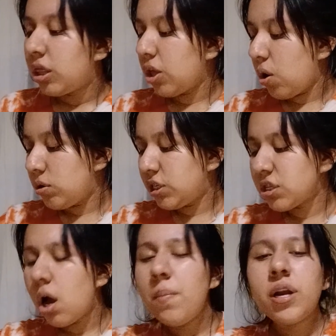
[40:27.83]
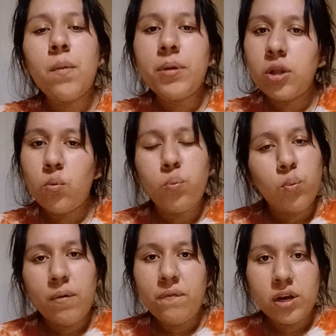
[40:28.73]
So just comment down below
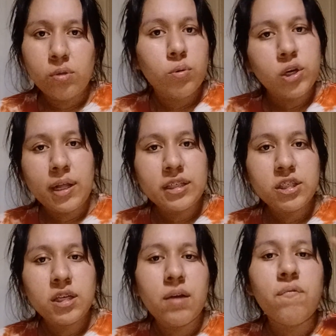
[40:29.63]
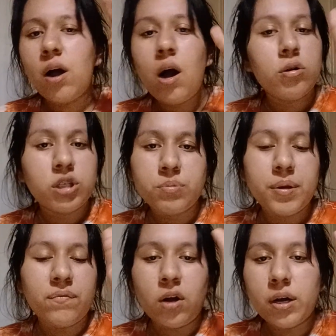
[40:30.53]
what videos would you like to see. If not, I'll just
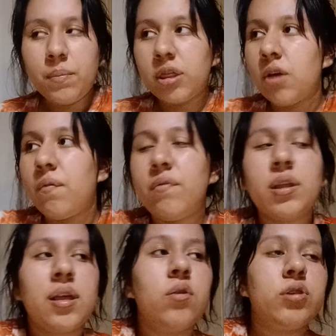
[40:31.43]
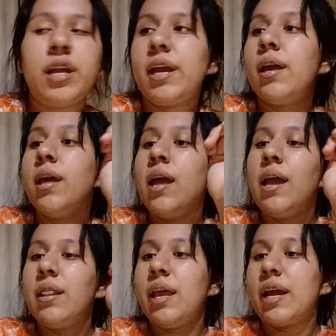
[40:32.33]
be vlogging myself every single day
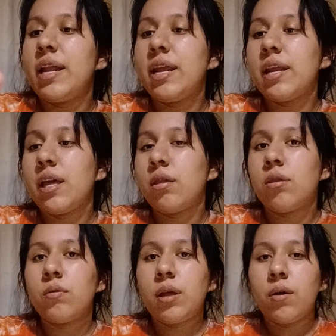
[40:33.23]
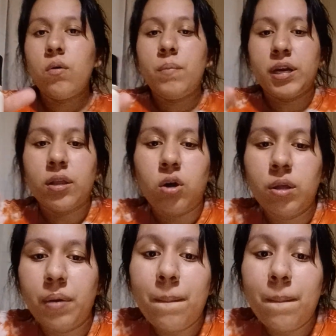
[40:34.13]
like an idiot so that, oh my, just call me.